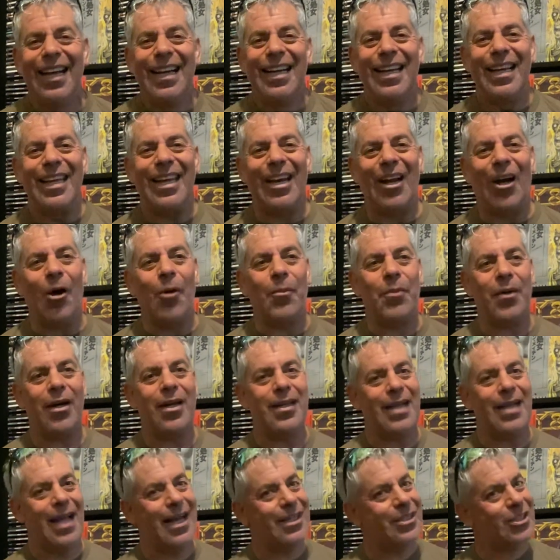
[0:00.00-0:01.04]
you know, but
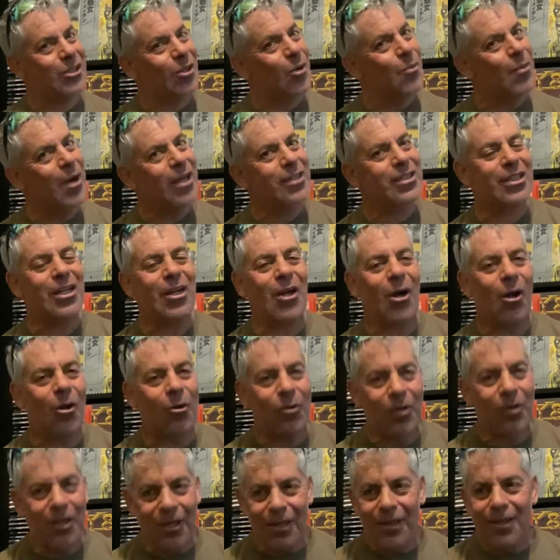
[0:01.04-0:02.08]
not so much, you
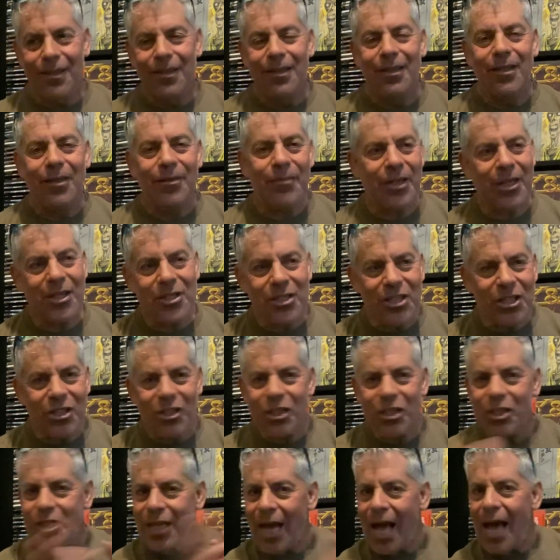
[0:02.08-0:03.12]
know, because he
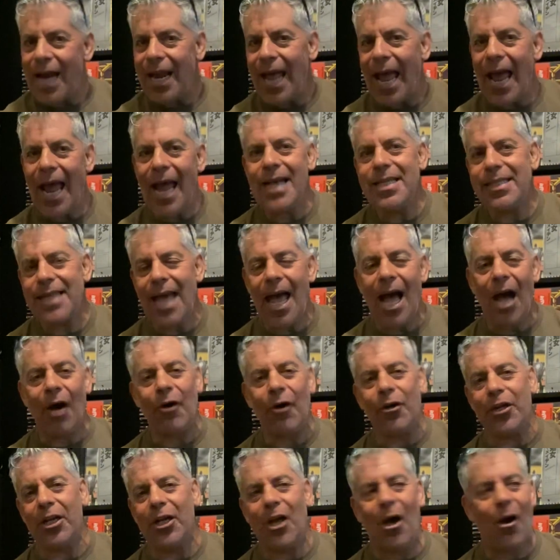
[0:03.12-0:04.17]
just kind of hangs out,
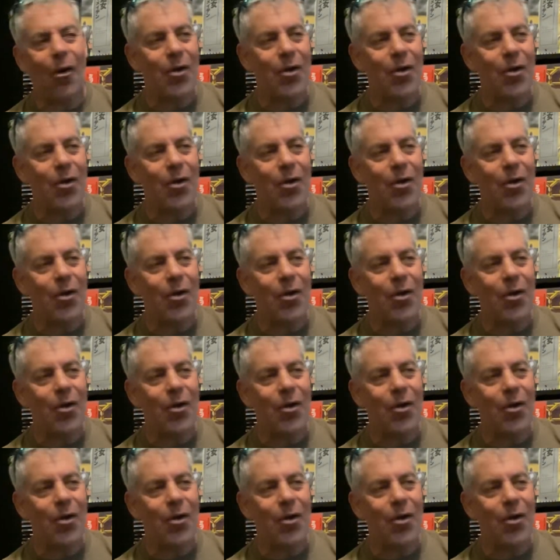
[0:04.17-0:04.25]
you know.